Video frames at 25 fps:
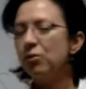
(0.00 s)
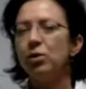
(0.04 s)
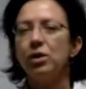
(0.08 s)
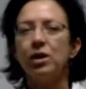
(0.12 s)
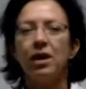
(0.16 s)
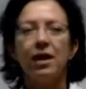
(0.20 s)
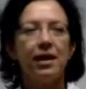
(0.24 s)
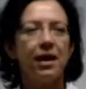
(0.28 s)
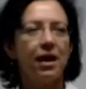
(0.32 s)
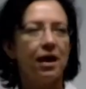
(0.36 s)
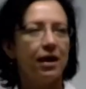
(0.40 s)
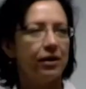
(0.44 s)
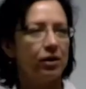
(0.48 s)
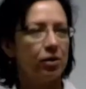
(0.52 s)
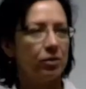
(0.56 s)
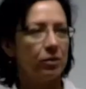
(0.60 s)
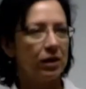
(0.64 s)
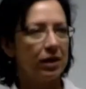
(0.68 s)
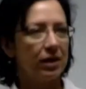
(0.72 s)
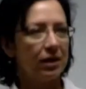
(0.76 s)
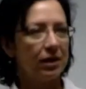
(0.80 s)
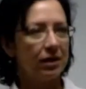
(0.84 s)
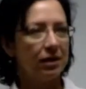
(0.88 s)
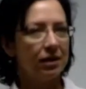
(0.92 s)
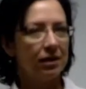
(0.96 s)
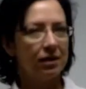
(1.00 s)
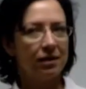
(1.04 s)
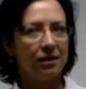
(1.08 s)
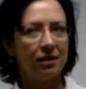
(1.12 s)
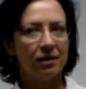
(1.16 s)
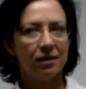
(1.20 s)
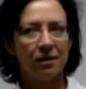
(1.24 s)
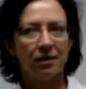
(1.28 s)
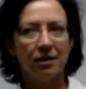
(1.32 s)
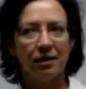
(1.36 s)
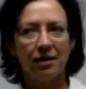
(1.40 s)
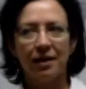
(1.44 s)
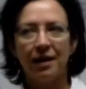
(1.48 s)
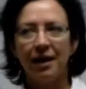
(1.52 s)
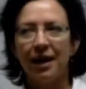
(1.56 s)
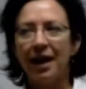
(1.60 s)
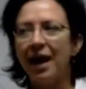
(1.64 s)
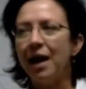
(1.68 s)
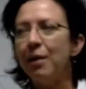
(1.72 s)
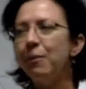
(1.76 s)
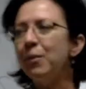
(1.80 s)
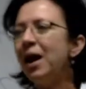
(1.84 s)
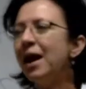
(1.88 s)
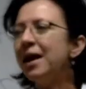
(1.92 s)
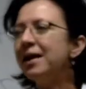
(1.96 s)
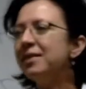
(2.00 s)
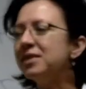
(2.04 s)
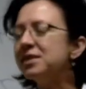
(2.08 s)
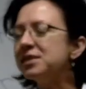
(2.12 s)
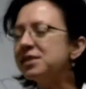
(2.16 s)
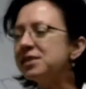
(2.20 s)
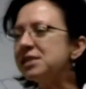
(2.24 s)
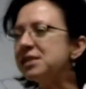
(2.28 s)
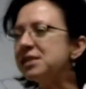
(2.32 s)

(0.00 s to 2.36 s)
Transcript: Would I hire me? Am I the